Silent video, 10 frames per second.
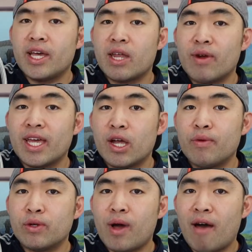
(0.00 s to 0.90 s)
And right here,
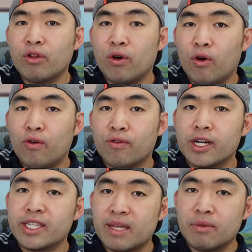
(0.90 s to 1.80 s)
we do have the hole for
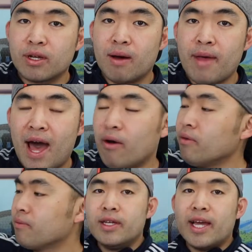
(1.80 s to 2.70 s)
the steam to come out.